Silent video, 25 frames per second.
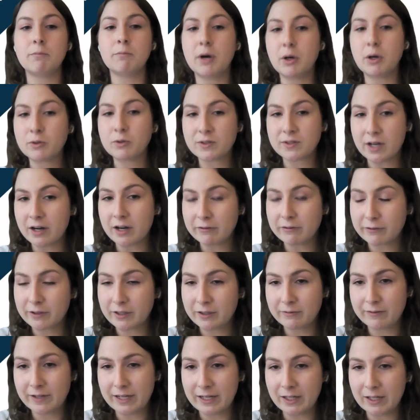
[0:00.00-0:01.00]
most
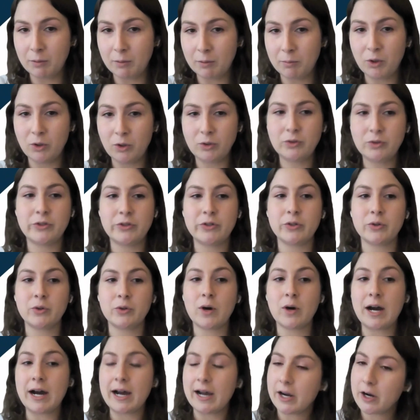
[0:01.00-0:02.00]
often available
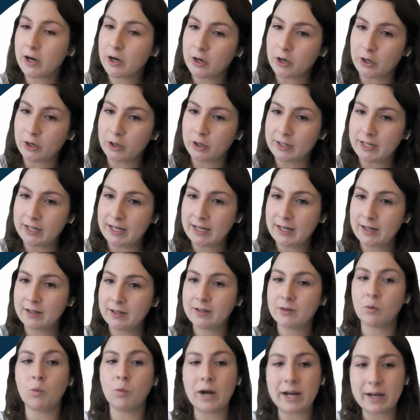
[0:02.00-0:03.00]
to higher
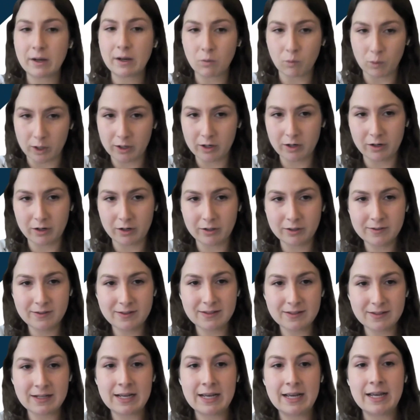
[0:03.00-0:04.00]
earning white
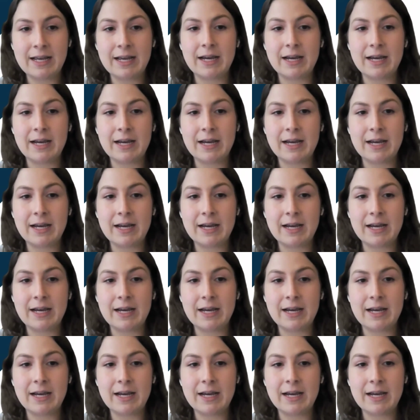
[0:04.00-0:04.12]
workers,